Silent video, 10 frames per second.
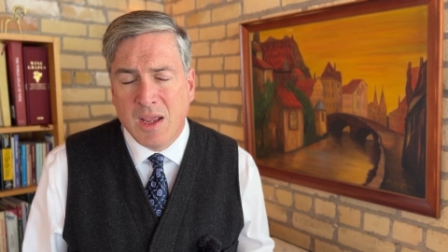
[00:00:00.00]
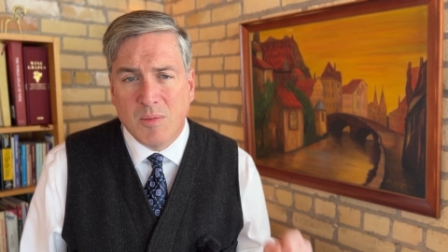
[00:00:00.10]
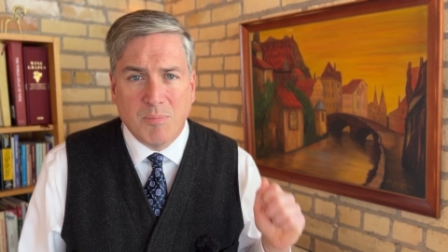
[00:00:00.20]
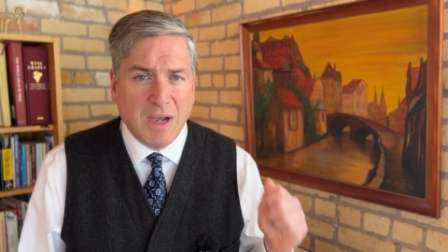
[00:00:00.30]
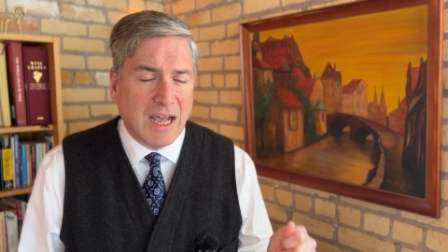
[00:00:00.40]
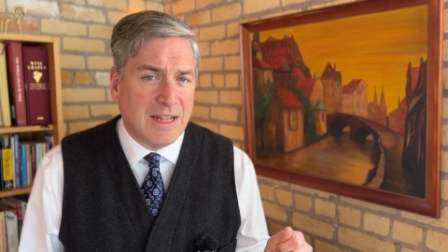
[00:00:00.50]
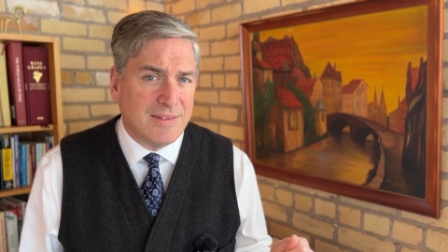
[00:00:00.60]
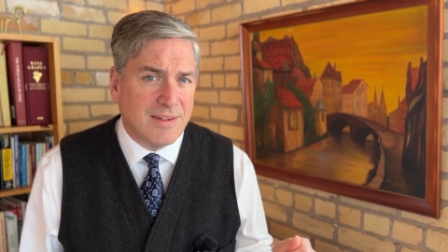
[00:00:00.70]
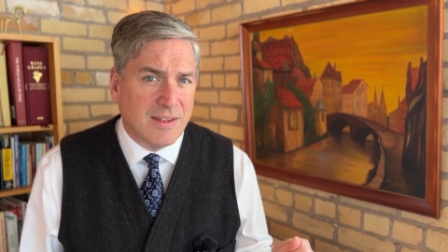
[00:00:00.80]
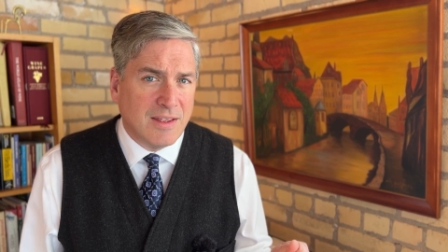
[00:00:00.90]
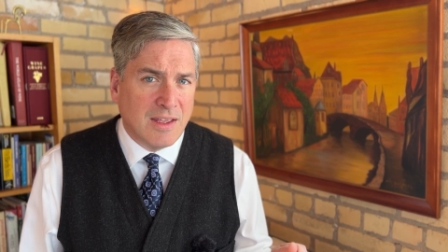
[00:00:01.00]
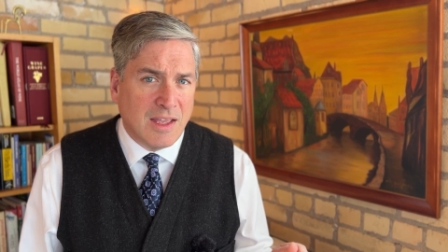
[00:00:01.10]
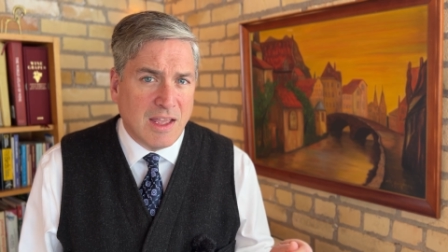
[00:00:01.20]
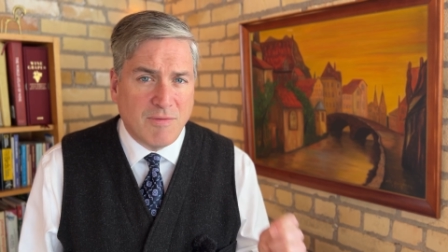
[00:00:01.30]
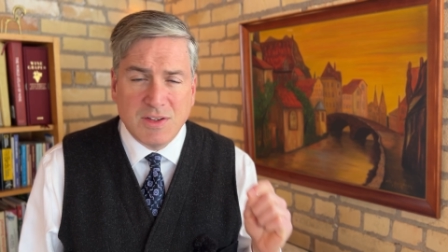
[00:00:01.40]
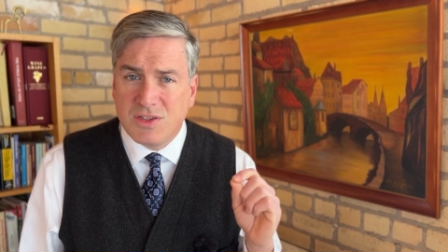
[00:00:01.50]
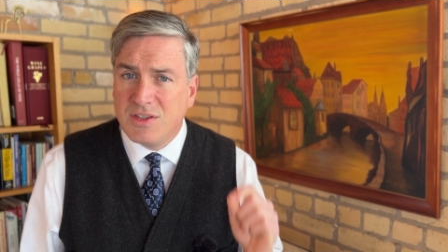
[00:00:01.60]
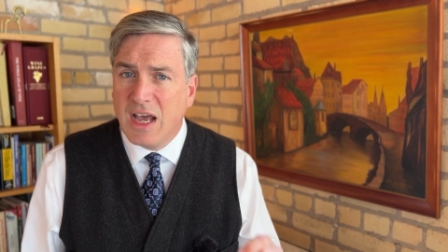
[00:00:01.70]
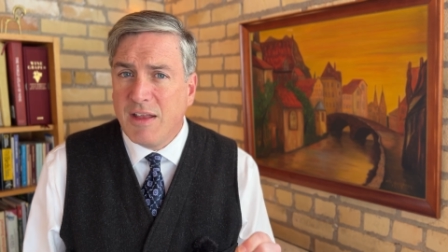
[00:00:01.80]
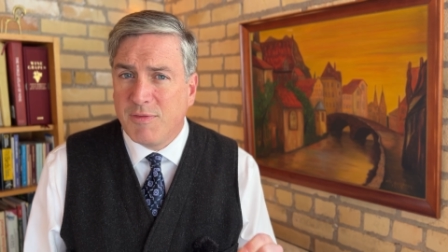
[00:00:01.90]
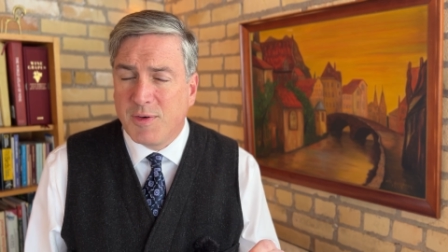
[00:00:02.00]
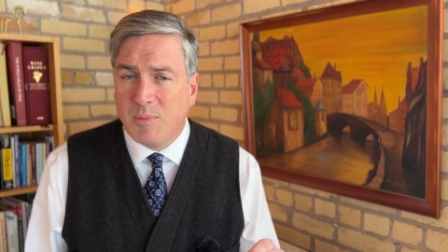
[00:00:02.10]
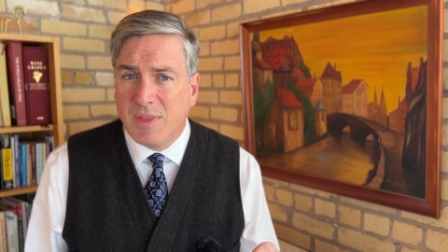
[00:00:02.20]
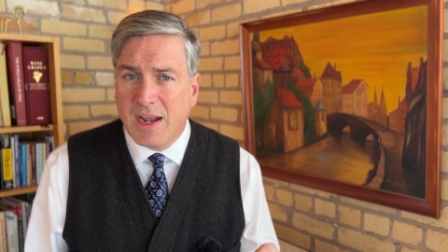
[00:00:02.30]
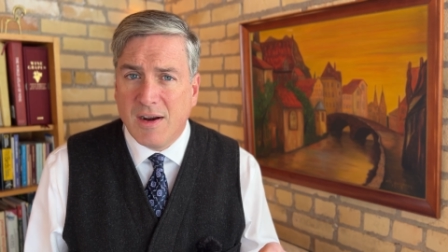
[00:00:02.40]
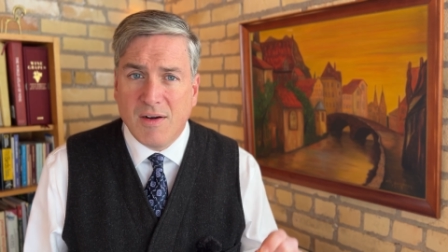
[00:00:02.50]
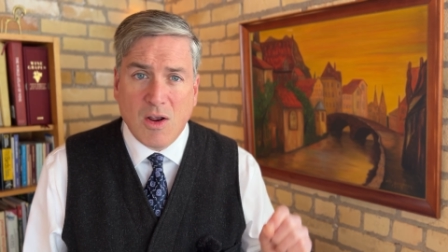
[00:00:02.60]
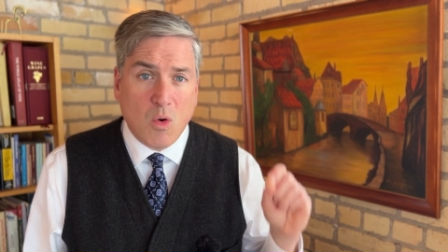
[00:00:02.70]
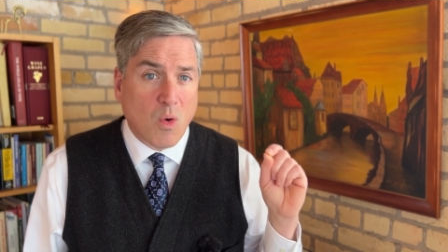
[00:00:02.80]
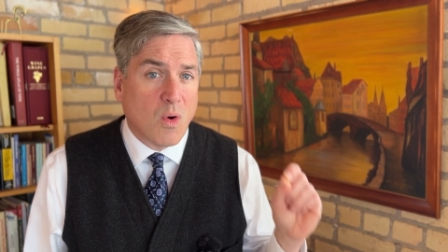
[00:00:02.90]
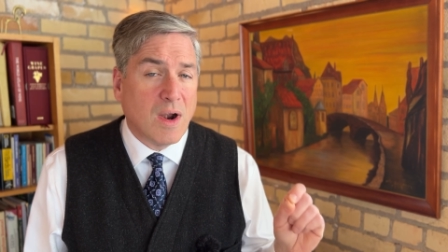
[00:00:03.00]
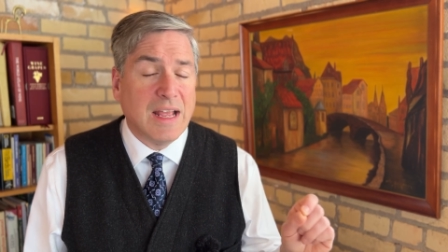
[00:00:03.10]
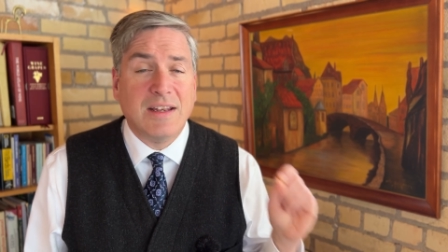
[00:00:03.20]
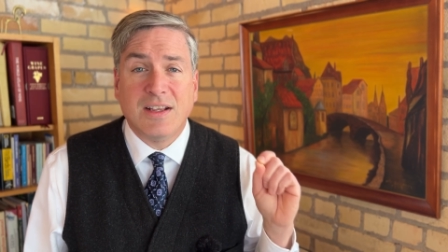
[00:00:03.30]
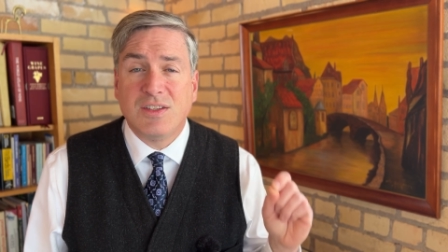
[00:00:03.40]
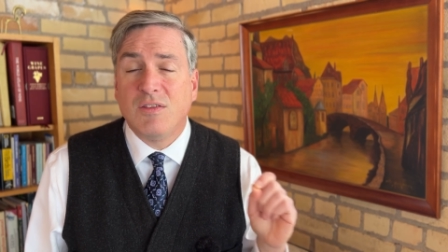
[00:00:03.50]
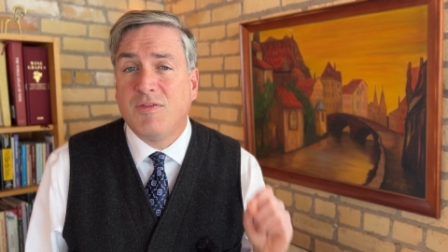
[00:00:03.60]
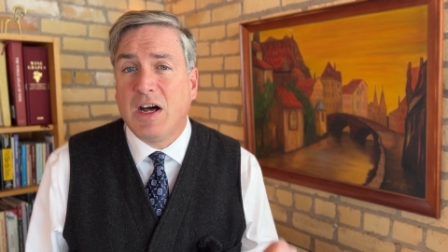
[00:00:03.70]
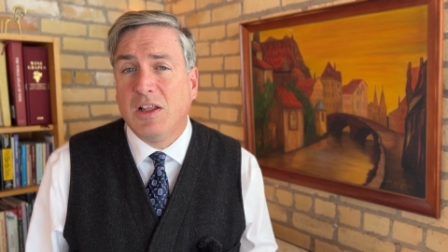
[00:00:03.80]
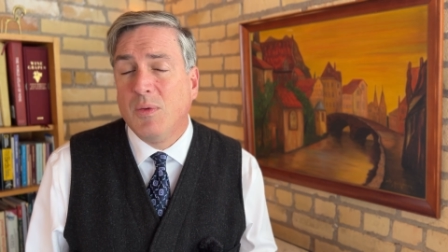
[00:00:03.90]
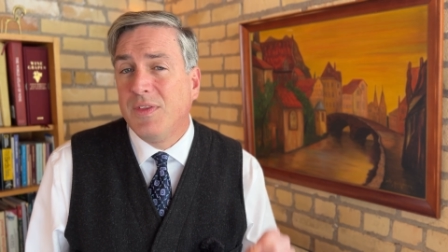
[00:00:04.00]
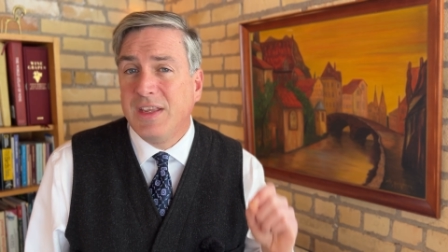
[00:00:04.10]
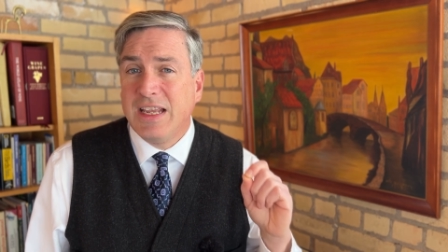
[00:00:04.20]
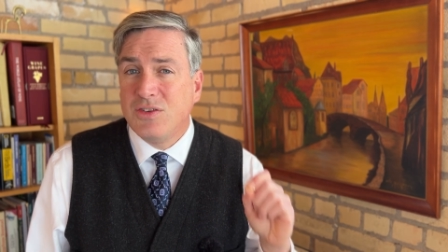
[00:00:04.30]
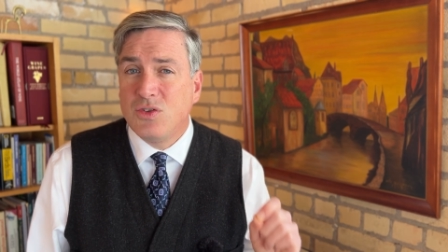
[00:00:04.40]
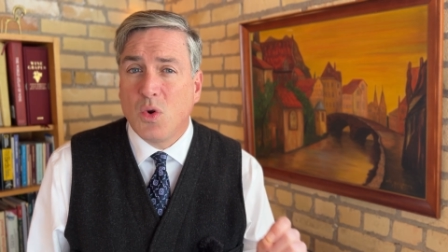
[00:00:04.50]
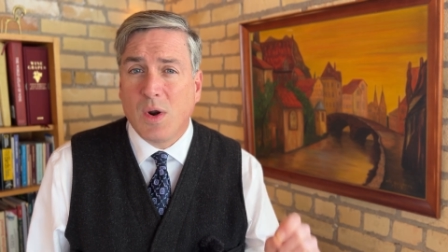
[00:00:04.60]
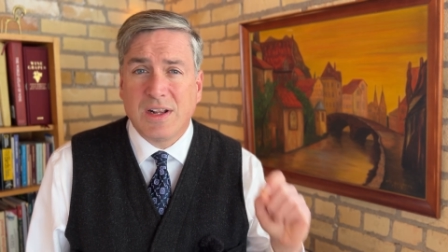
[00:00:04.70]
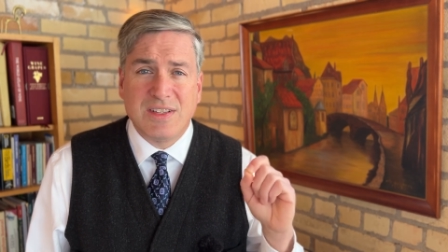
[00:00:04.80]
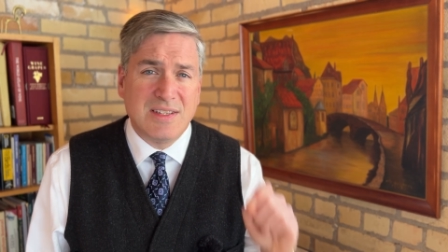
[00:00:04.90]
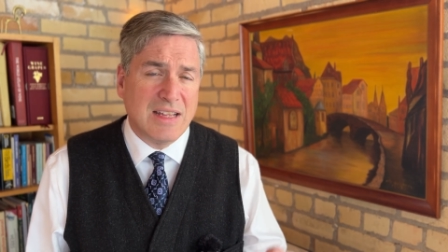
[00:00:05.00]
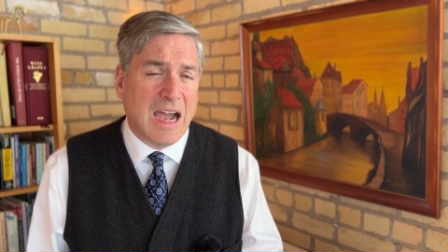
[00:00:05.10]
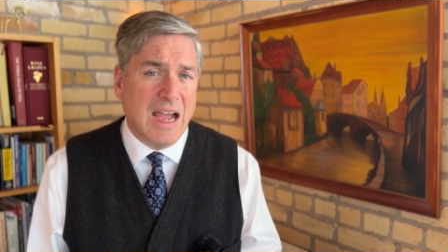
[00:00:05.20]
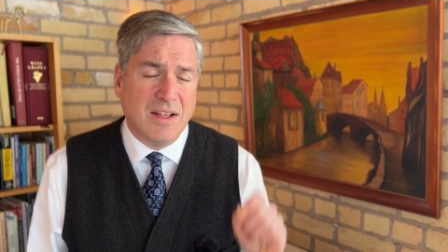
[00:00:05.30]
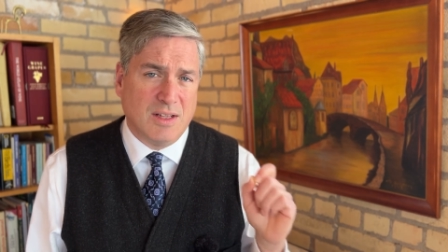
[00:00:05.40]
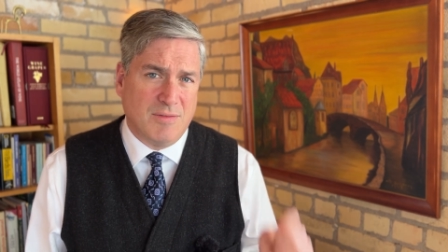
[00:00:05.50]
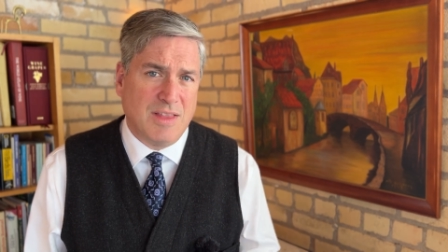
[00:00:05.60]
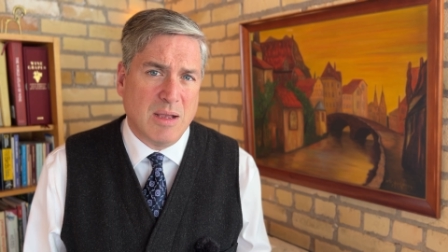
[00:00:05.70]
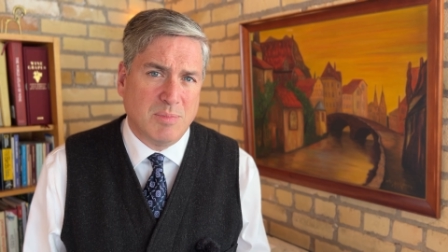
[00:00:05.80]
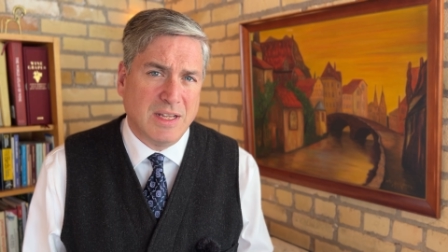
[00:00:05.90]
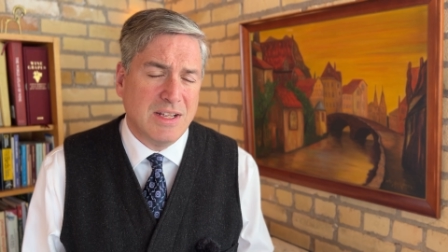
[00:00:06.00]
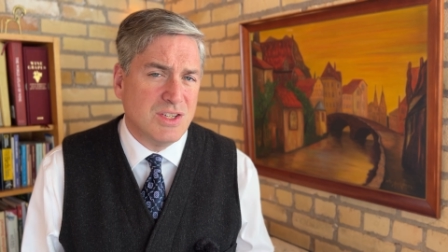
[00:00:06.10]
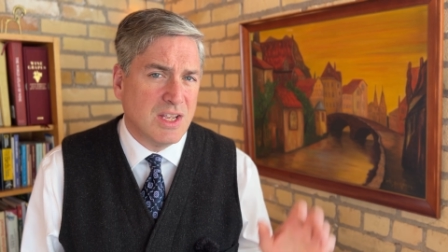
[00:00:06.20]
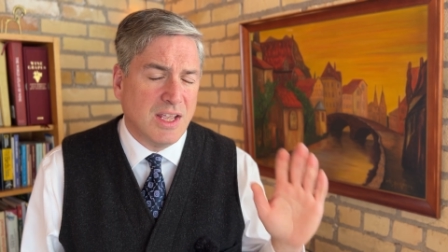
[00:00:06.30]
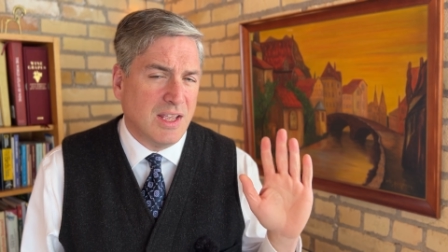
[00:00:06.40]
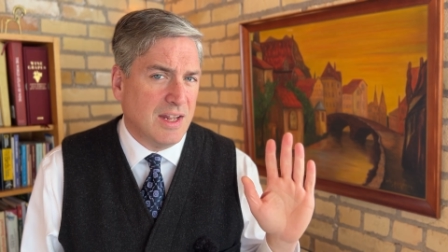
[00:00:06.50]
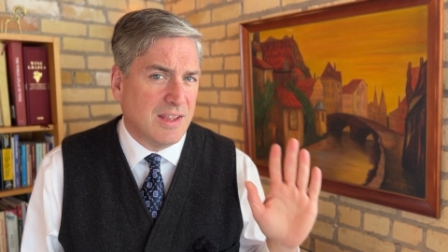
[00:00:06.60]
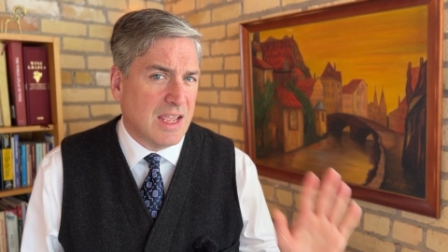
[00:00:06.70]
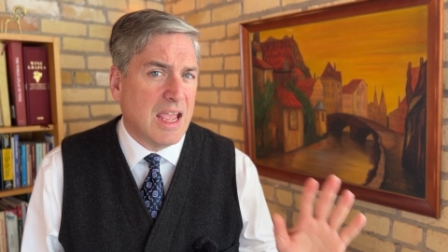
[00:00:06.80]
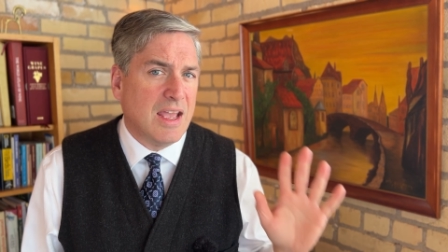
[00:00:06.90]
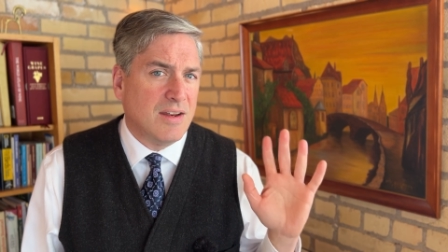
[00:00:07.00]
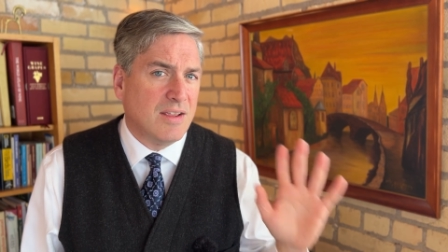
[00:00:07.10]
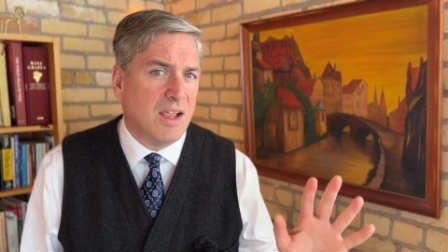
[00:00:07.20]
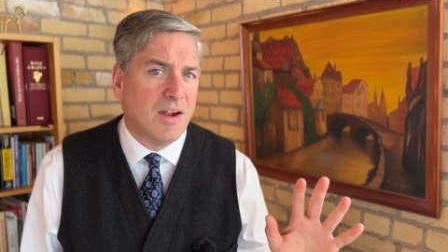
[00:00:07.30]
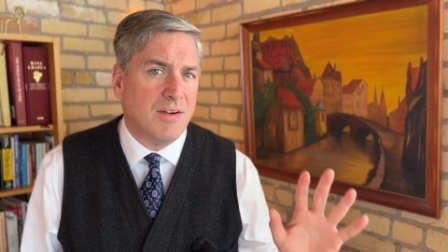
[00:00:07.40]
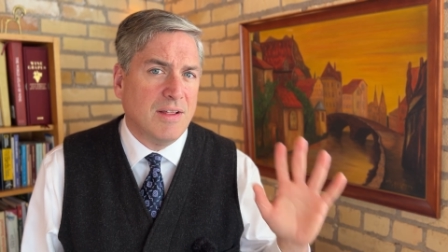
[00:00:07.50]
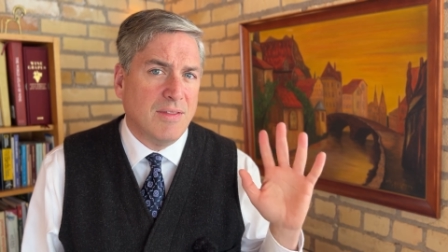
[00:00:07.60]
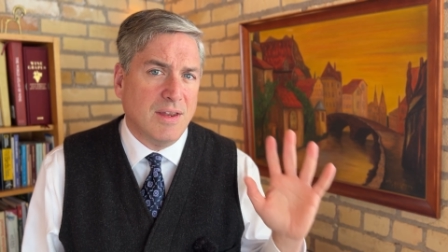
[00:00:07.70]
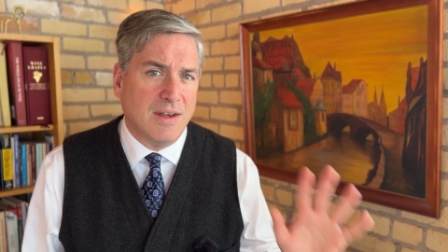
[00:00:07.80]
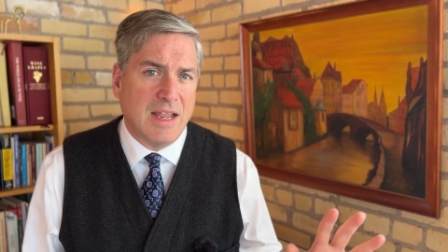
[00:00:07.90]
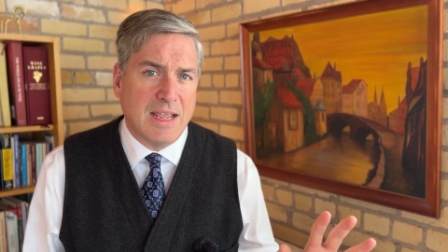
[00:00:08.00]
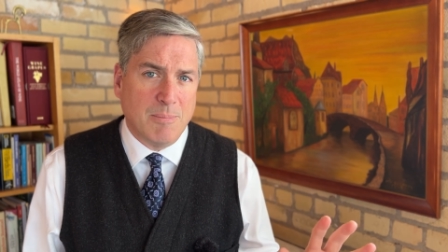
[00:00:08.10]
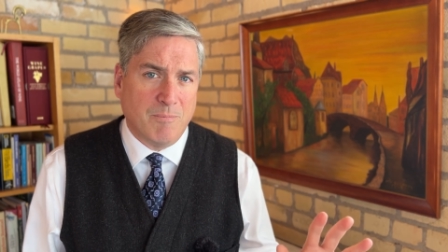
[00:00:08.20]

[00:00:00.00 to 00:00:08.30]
But if it's not from there, or it doesn't follow the historic style of that place, it can't carry the name.